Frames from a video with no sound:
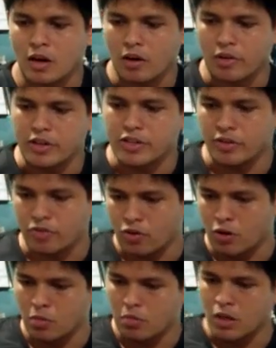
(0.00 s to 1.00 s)
ranging
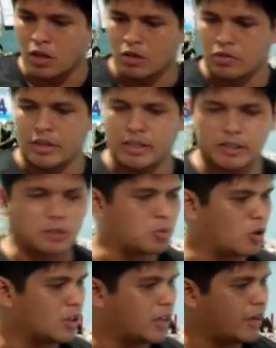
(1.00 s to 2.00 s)
from a really
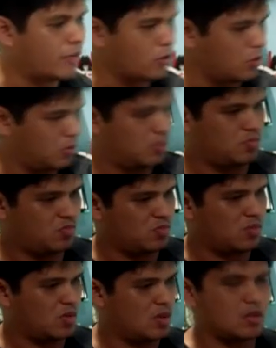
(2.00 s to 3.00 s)
small knife to
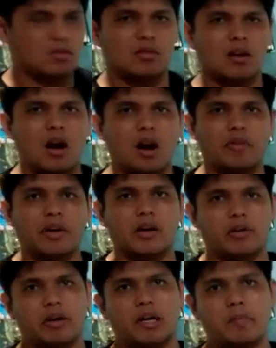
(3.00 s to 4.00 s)
a
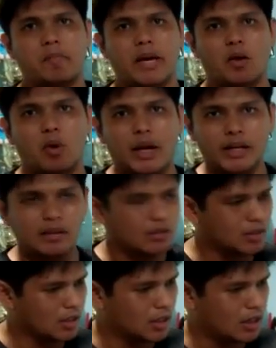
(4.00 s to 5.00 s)
really big one.
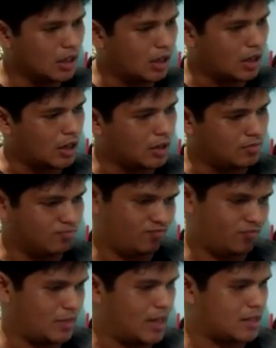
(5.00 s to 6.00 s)

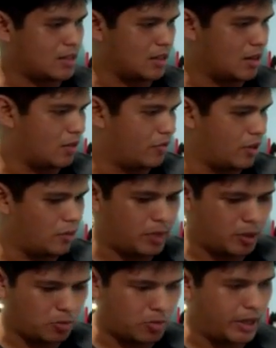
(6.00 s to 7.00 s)
That's a
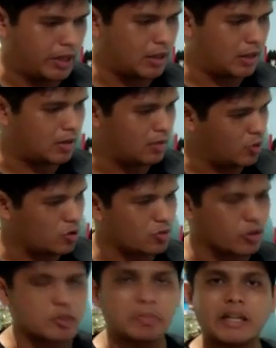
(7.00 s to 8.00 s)
Filipino blade used
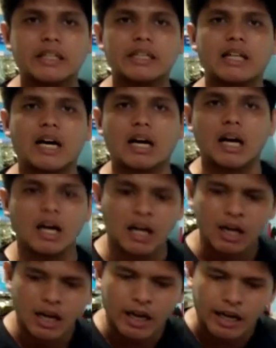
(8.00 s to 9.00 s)
for espada y daga.
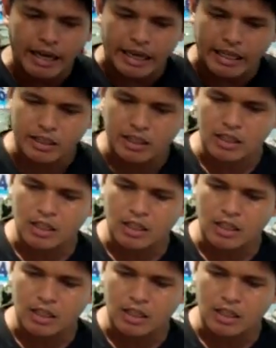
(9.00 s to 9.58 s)
And